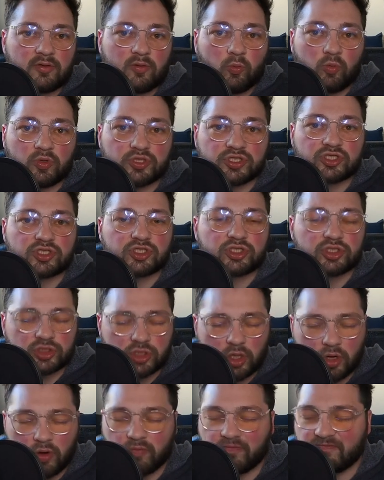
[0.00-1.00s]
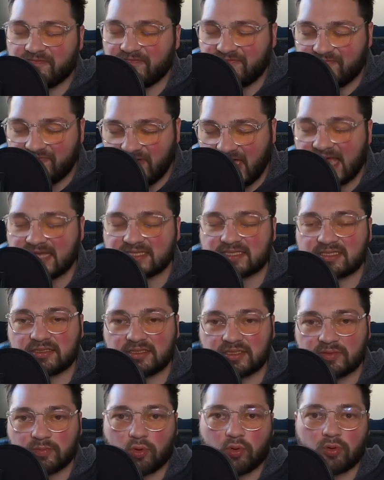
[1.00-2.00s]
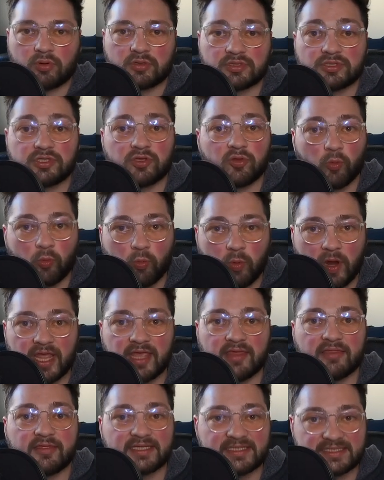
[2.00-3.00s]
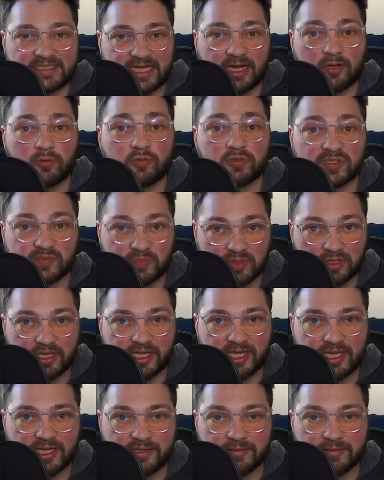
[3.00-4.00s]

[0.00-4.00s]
was so vastly important to the way the deck was played.